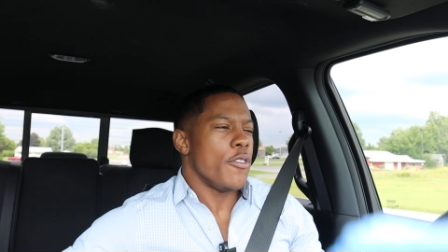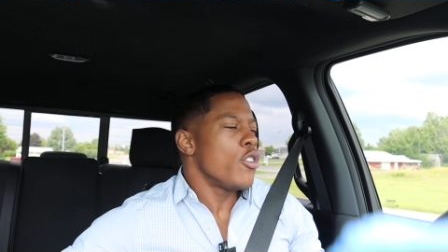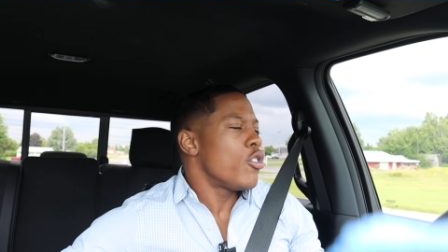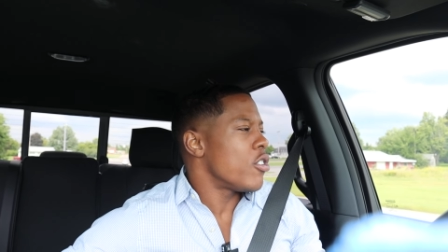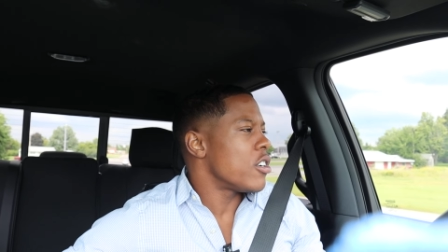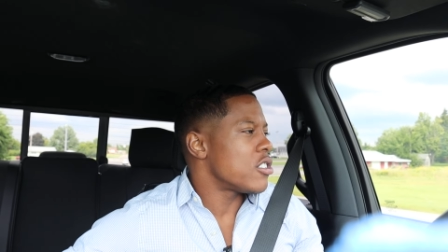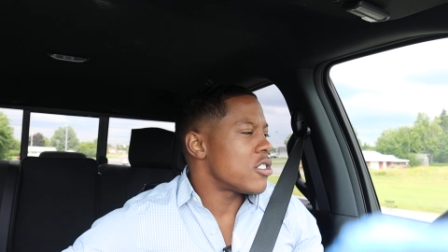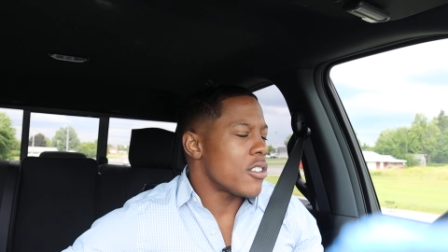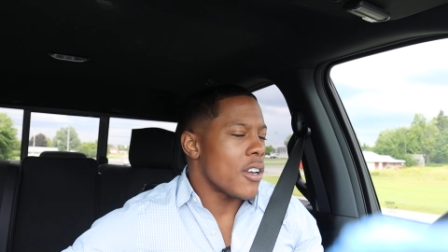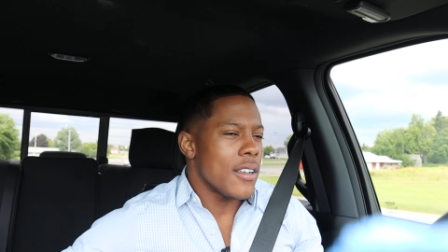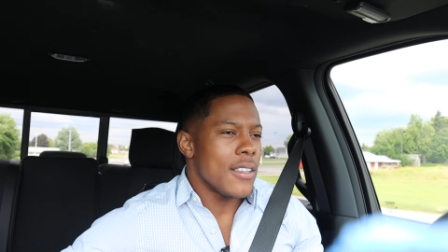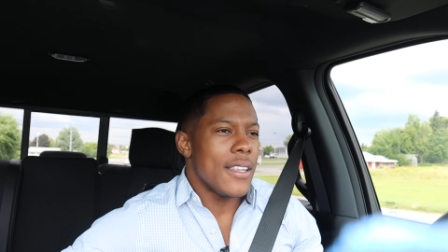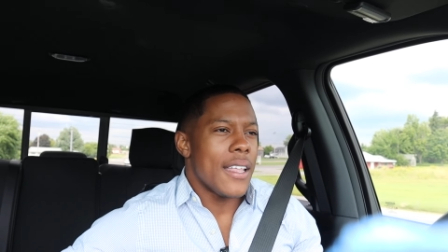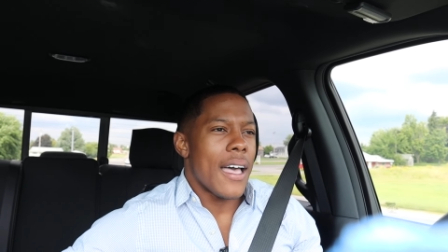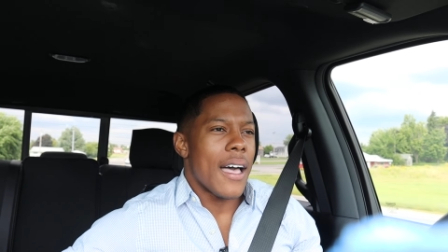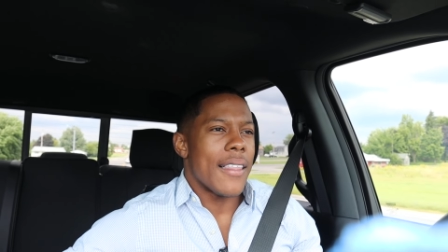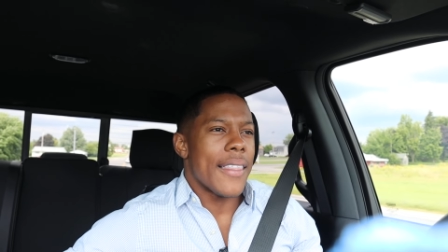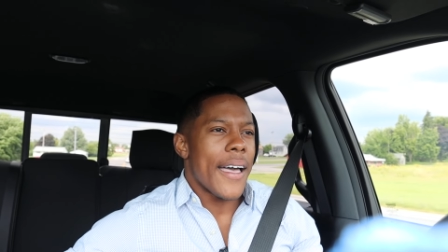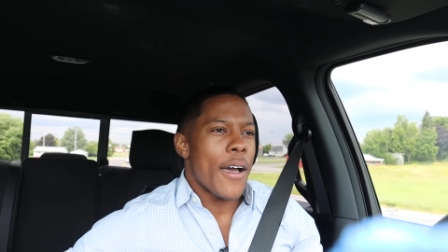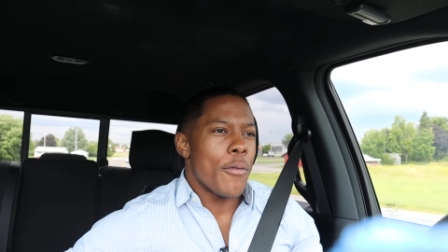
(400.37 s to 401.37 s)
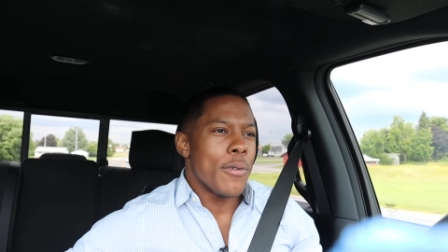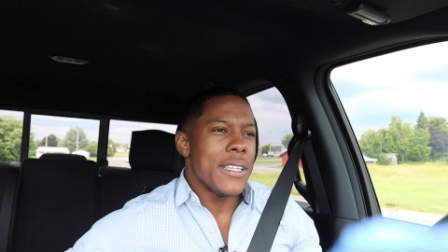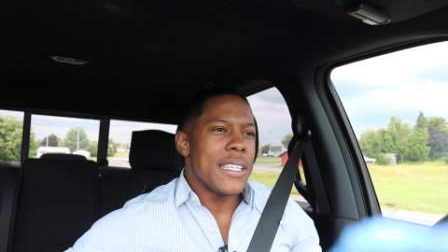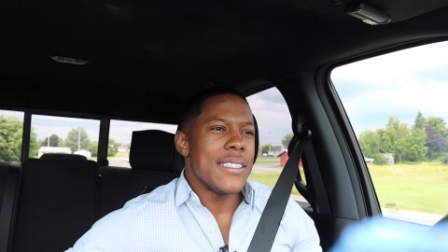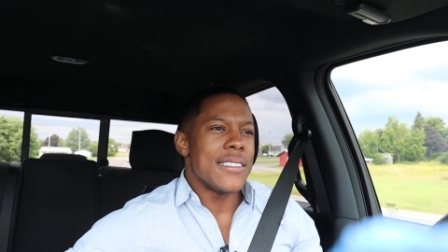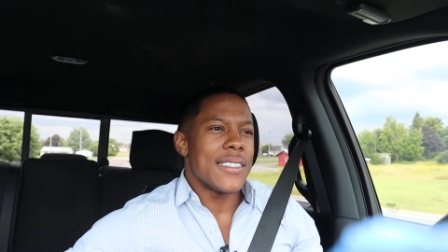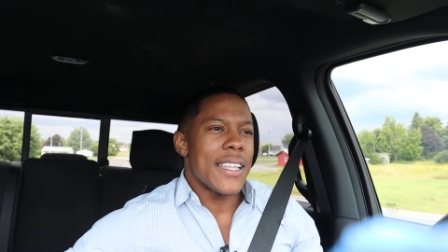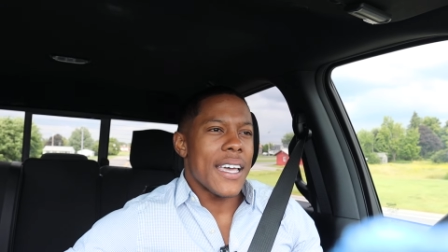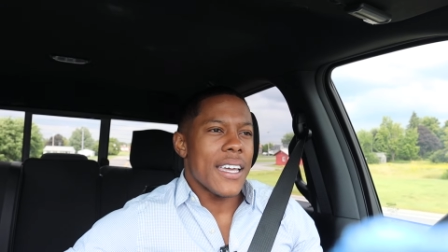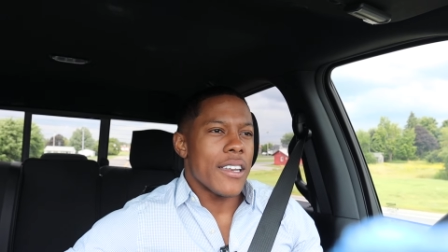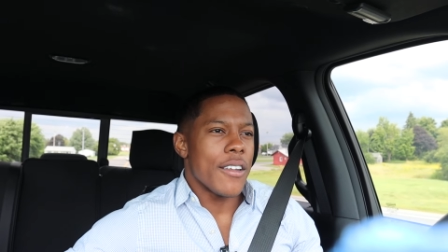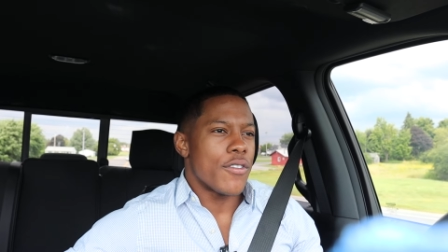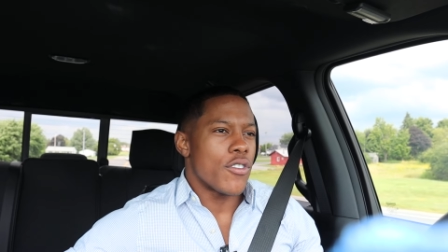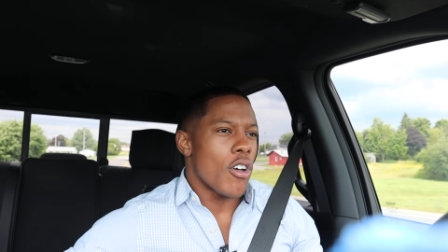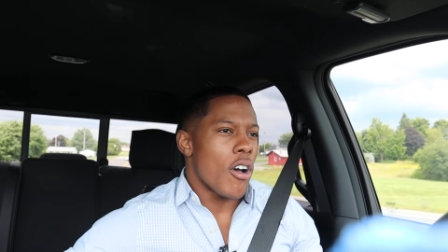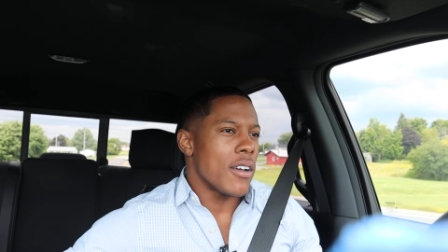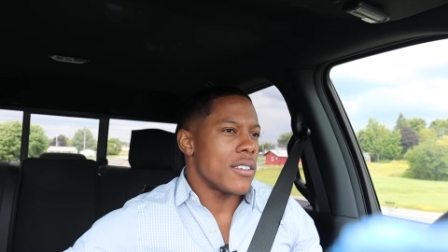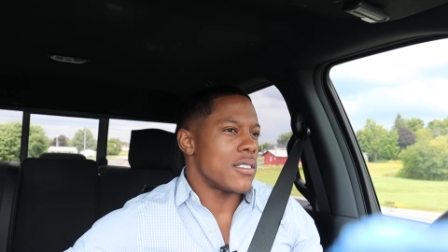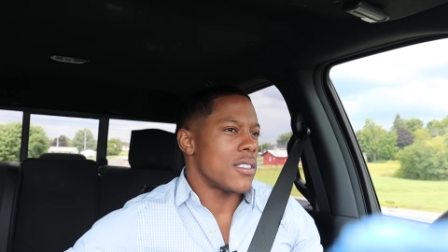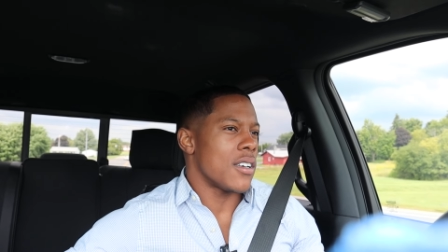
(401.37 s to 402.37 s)
You're going to start le- allowing these negative
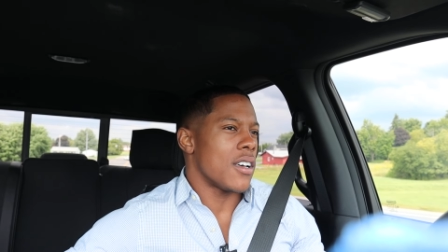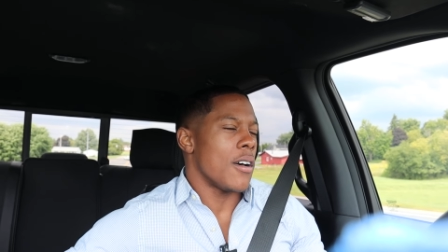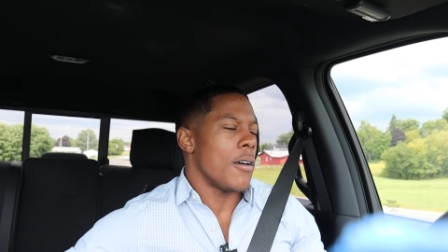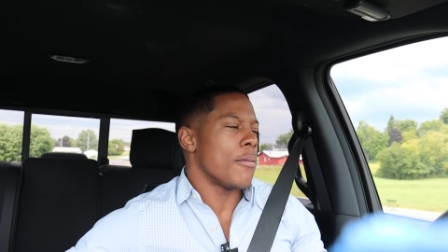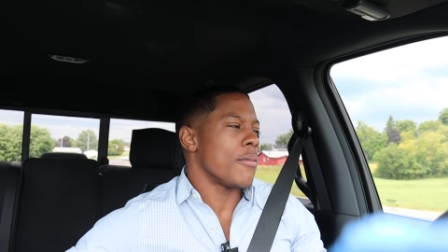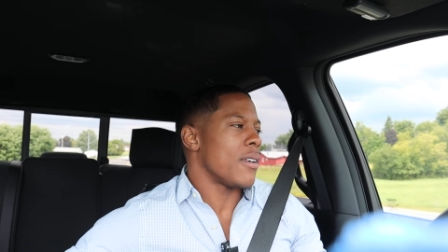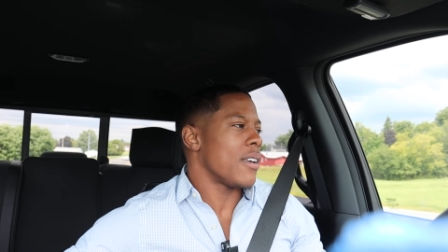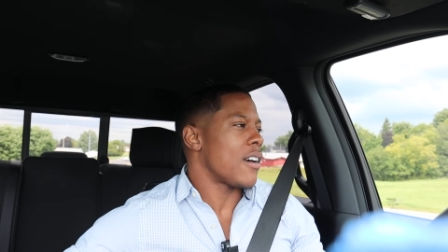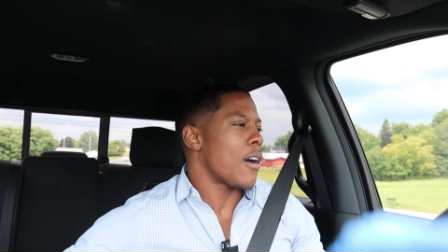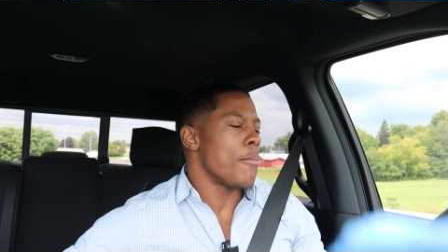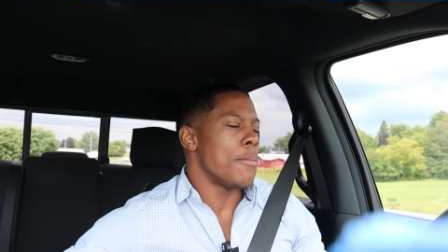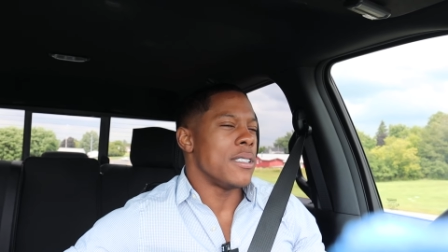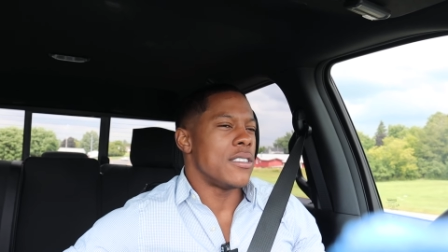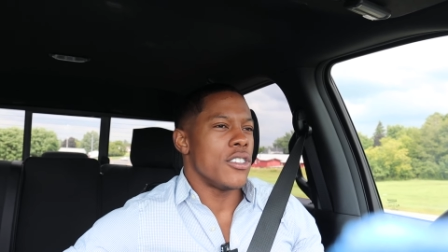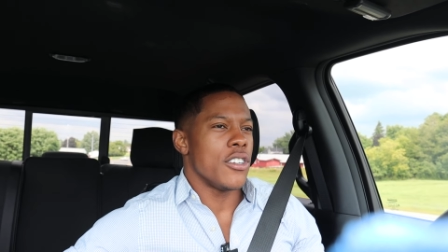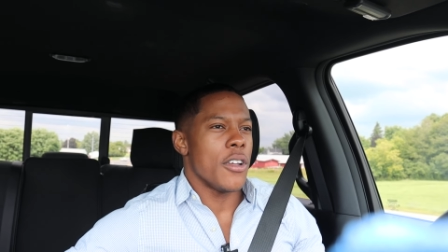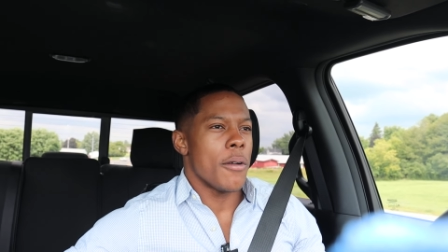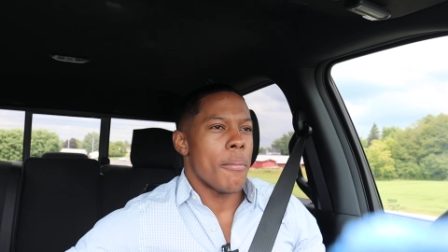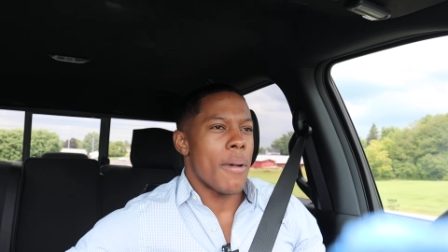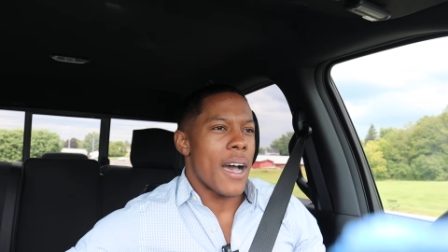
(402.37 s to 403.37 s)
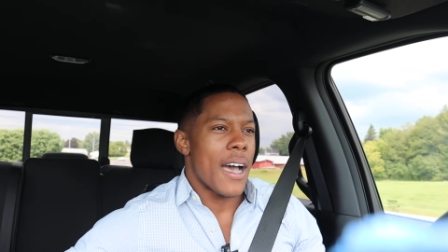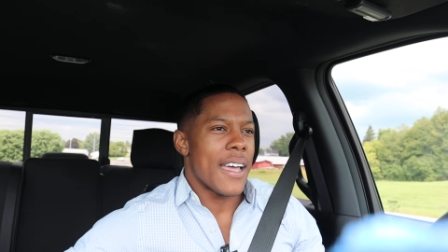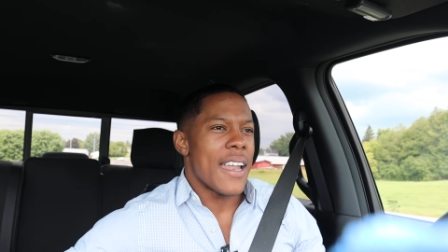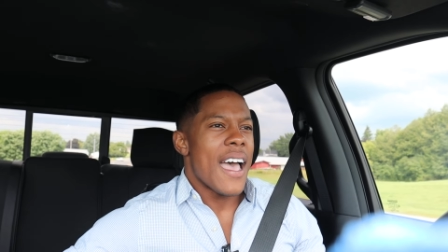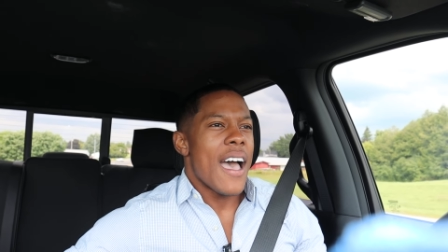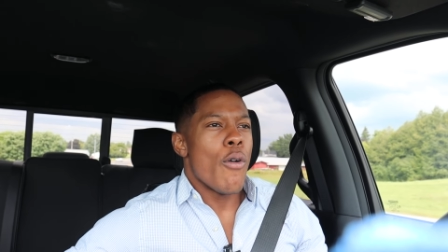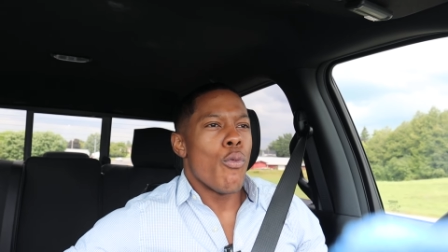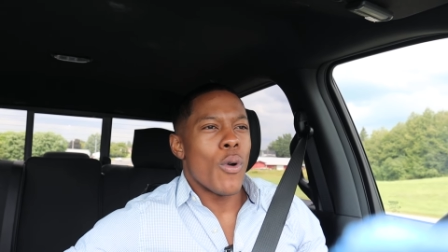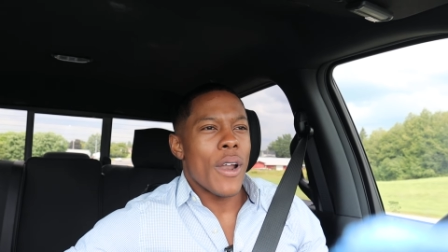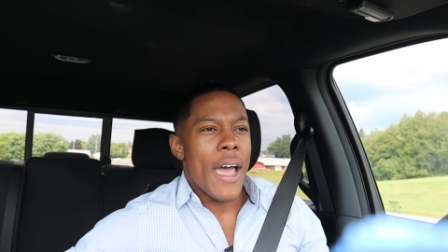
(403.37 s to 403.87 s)
thoughts to come come into your mind.